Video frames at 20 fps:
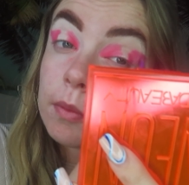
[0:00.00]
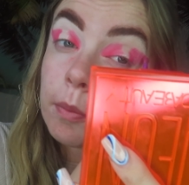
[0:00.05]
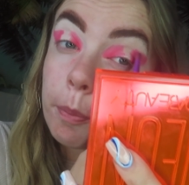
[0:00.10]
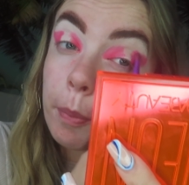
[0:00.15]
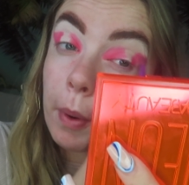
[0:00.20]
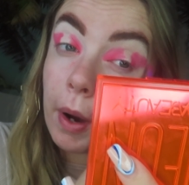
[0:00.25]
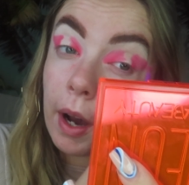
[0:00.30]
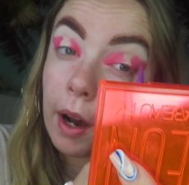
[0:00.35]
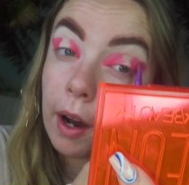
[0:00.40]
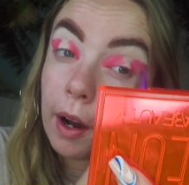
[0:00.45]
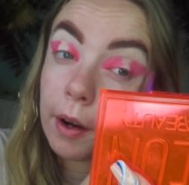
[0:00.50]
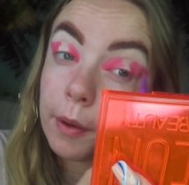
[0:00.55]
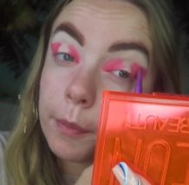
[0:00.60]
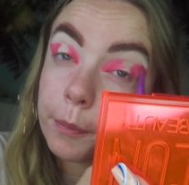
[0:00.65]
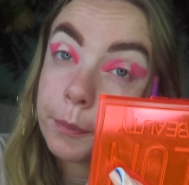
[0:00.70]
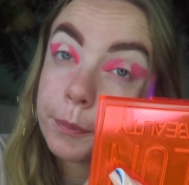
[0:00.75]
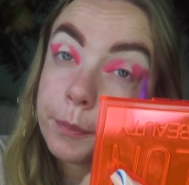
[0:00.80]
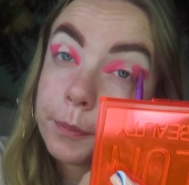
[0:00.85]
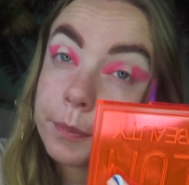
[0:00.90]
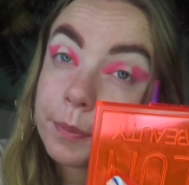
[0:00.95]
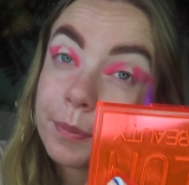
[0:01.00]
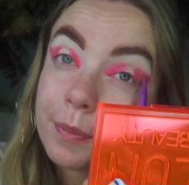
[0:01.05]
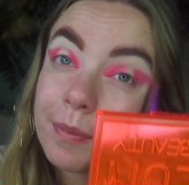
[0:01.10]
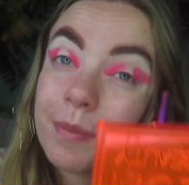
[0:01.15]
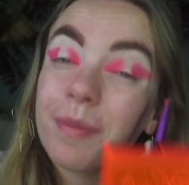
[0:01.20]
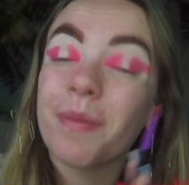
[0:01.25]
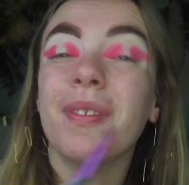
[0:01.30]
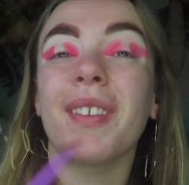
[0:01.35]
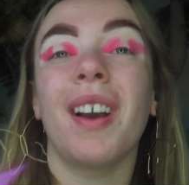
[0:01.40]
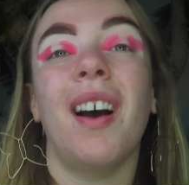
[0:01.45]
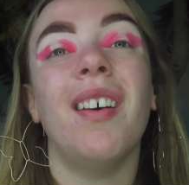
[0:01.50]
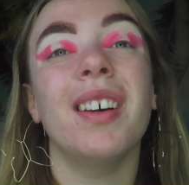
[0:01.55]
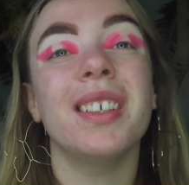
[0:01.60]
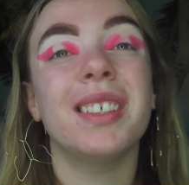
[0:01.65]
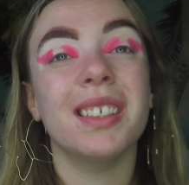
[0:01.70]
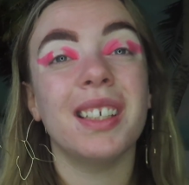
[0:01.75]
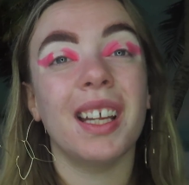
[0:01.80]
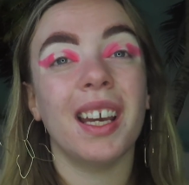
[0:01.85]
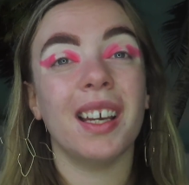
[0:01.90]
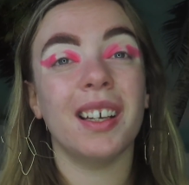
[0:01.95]
But I
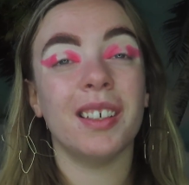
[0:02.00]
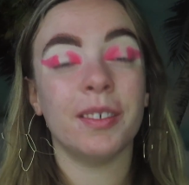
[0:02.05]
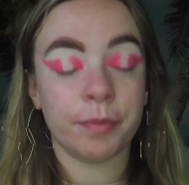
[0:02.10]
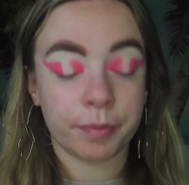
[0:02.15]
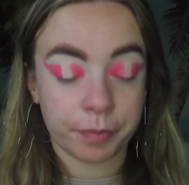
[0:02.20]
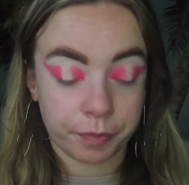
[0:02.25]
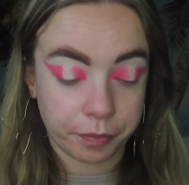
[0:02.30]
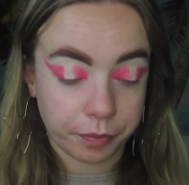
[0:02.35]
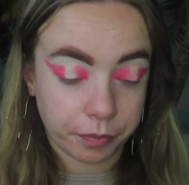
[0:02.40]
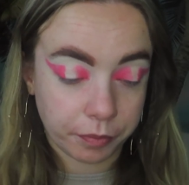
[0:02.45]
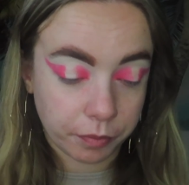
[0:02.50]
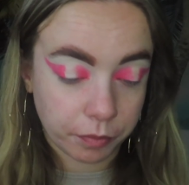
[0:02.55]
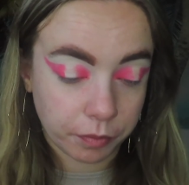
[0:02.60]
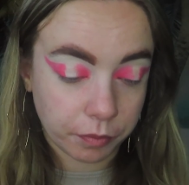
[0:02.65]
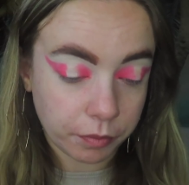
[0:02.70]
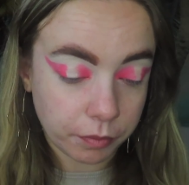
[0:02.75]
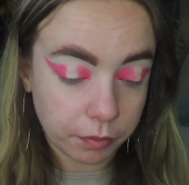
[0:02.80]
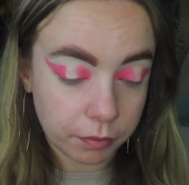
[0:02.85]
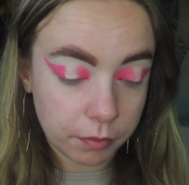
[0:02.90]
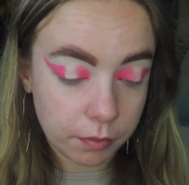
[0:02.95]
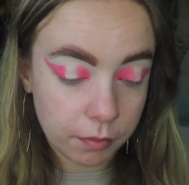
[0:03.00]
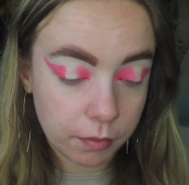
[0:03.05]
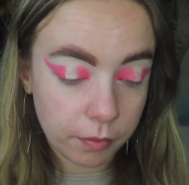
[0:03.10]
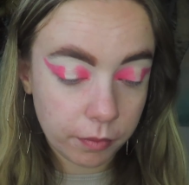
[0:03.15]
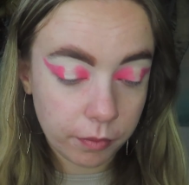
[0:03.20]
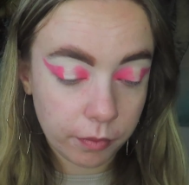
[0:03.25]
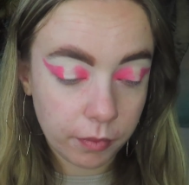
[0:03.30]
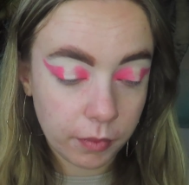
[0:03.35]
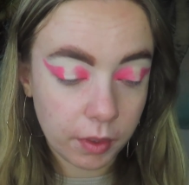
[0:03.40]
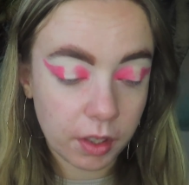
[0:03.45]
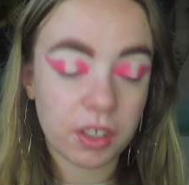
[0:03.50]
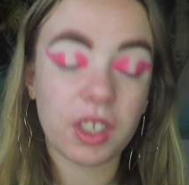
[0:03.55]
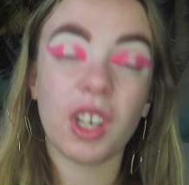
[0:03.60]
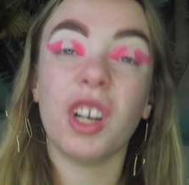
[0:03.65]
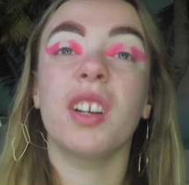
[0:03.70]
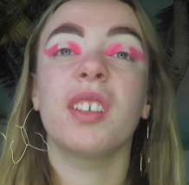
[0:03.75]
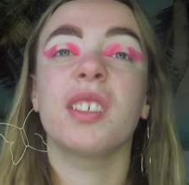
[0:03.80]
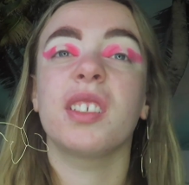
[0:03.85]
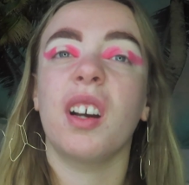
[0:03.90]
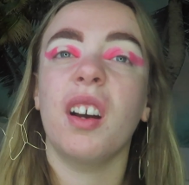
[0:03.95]
don't know. It was
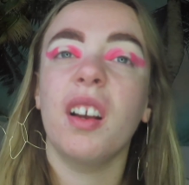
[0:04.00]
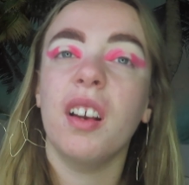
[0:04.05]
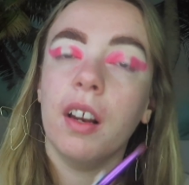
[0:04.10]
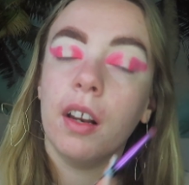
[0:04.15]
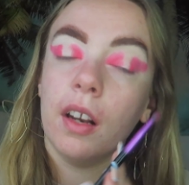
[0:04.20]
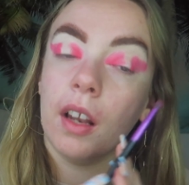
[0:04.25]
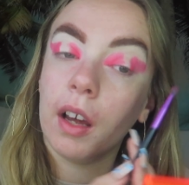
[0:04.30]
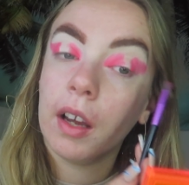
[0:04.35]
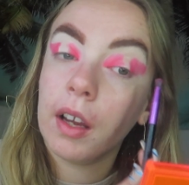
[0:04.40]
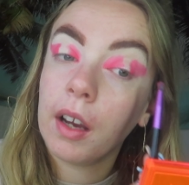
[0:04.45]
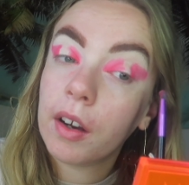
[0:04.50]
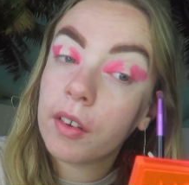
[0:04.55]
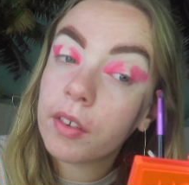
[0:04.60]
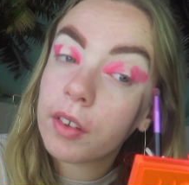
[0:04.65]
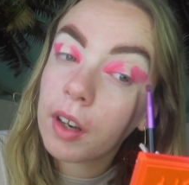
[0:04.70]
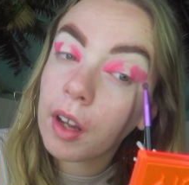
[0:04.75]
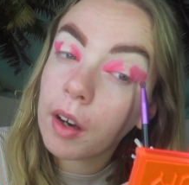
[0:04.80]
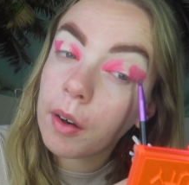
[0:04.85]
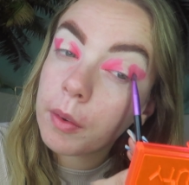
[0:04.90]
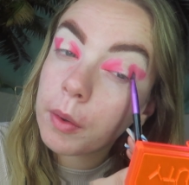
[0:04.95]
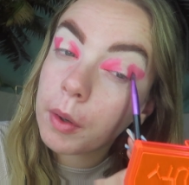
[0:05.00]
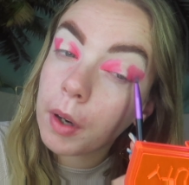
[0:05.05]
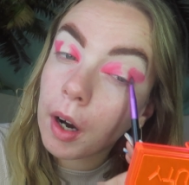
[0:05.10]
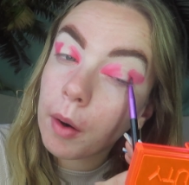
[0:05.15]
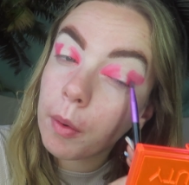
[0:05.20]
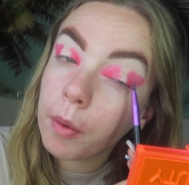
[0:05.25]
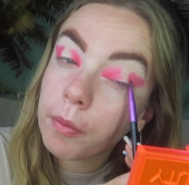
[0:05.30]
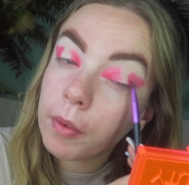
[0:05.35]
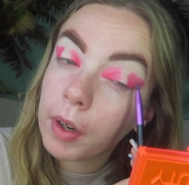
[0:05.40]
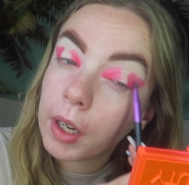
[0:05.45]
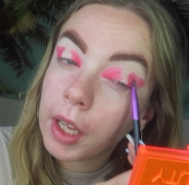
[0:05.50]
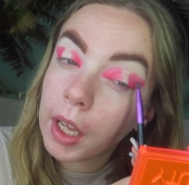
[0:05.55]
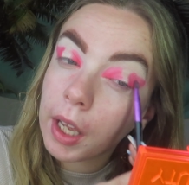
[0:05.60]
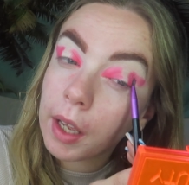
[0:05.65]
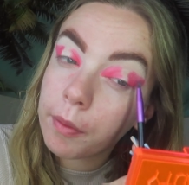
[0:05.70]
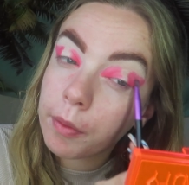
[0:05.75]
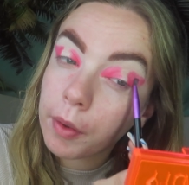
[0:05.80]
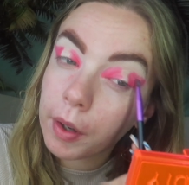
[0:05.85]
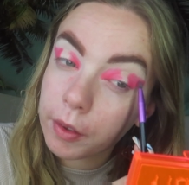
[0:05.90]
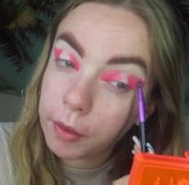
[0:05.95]
her and Tyler, like, I don't know. I wasn't really here
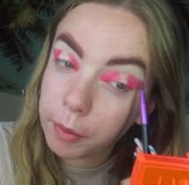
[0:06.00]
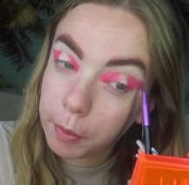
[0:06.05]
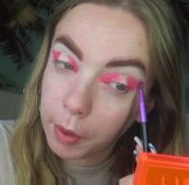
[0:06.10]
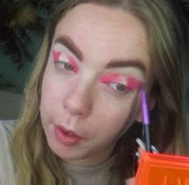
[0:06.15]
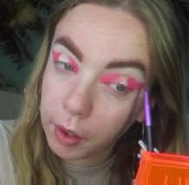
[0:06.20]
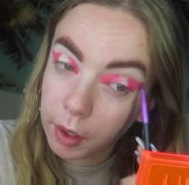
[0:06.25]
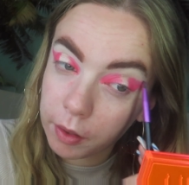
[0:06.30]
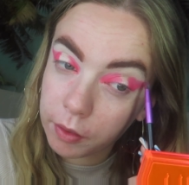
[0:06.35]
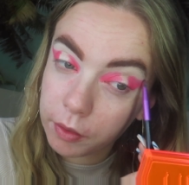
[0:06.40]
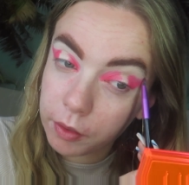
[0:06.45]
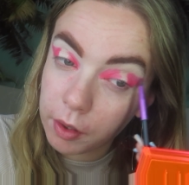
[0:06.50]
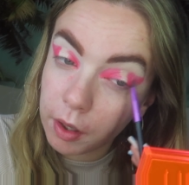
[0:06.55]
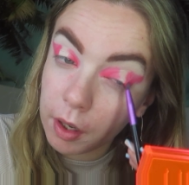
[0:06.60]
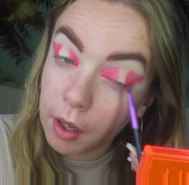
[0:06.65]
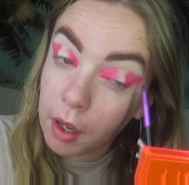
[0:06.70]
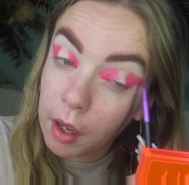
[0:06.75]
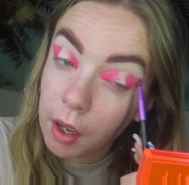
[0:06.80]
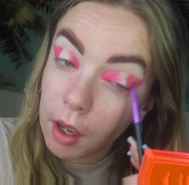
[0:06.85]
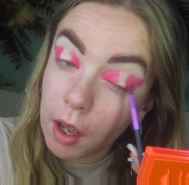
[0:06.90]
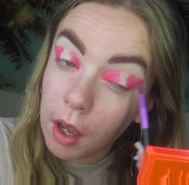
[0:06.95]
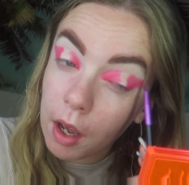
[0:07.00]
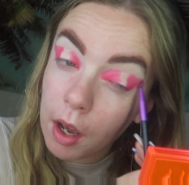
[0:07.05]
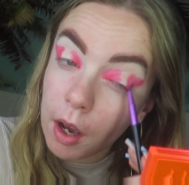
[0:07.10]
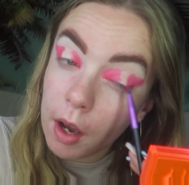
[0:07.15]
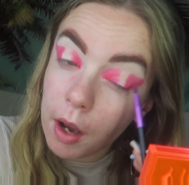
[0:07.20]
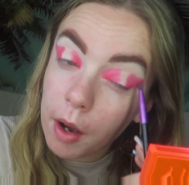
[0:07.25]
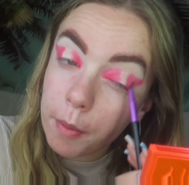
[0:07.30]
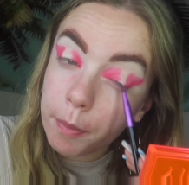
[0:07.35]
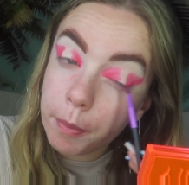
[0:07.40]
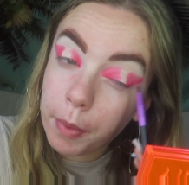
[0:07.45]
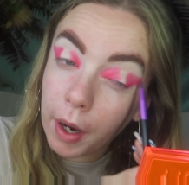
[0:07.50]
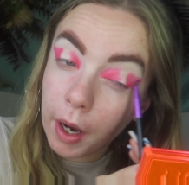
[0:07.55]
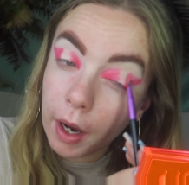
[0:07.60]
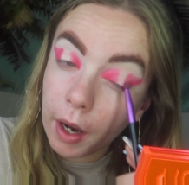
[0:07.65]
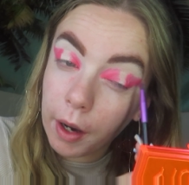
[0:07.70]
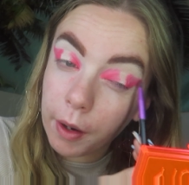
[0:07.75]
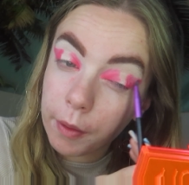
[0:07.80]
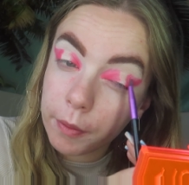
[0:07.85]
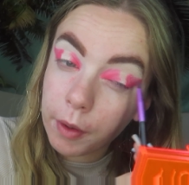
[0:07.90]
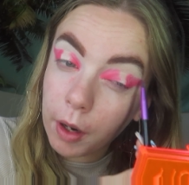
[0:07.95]
for it, to be honest.
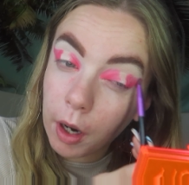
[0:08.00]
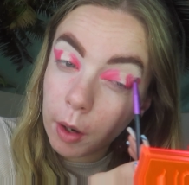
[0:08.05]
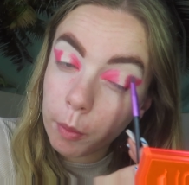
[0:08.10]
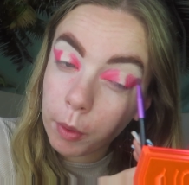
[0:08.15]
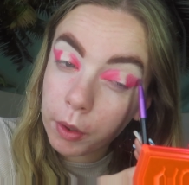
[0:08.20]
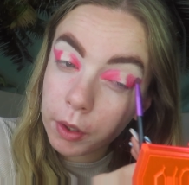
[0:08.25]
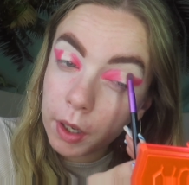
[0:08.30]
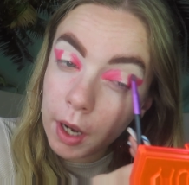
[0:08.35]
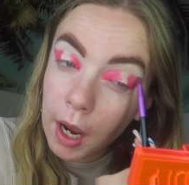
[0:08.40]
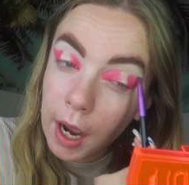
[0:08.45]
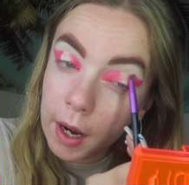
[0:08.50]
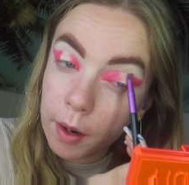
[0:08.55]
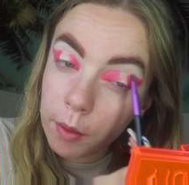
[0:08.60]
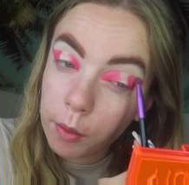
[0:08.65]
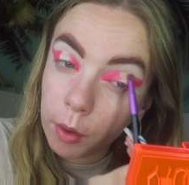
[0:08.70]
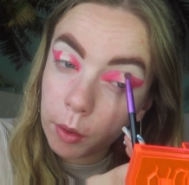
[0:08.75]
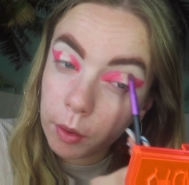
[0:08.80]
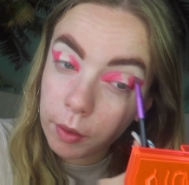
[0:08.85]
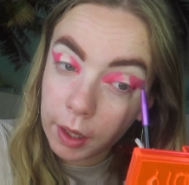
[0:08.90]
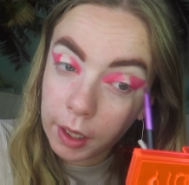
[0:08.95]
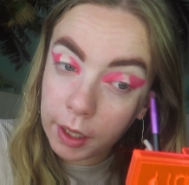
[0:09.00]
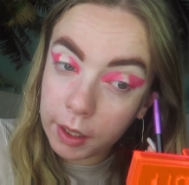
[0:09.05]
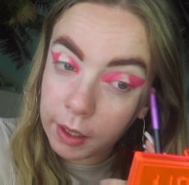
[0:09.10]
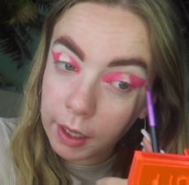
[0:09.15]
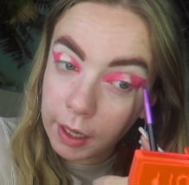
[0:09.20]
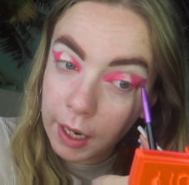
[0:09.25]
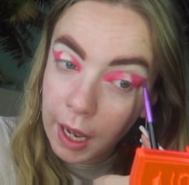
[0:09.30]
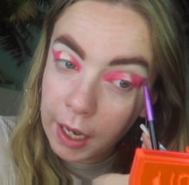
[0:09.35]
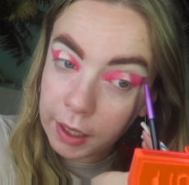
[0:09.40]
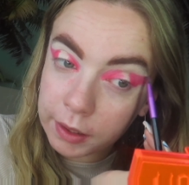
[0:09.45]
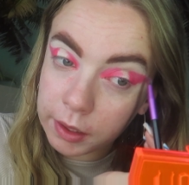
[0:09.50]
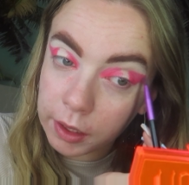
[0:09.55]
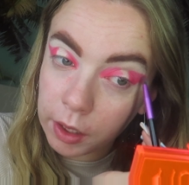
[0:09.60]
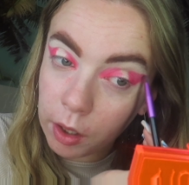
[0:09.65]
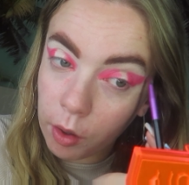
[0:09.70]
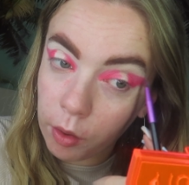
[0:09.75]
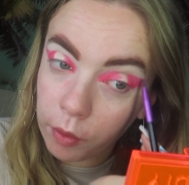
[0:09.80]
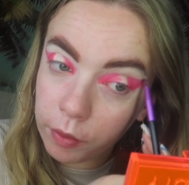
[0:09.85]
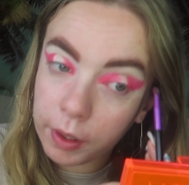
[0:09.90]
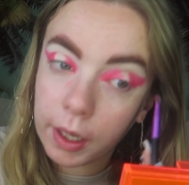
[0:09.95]
But I wonder how long they're gonna last, like,
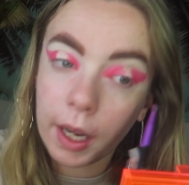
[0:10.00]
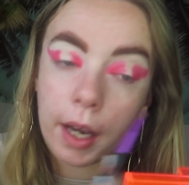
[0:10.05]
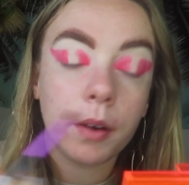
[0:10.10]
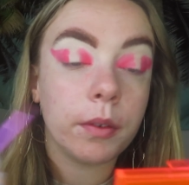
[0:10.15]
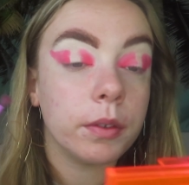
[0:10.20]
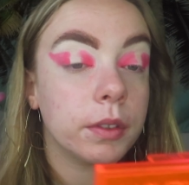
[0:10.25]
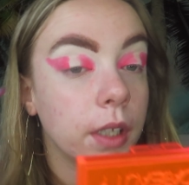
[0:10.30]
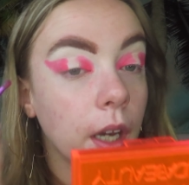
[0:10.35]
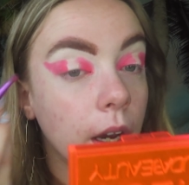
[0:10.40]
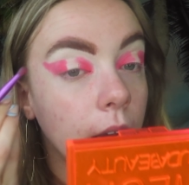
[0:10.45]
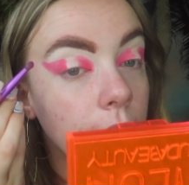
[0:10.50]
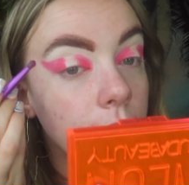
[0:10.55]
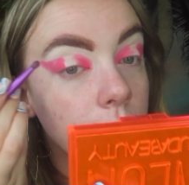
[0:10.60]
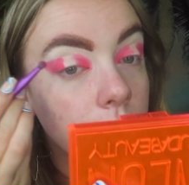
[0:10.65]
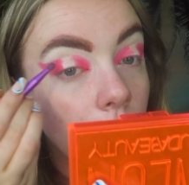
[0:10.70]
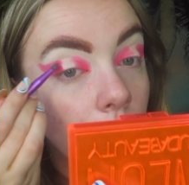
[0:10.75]
on the outside.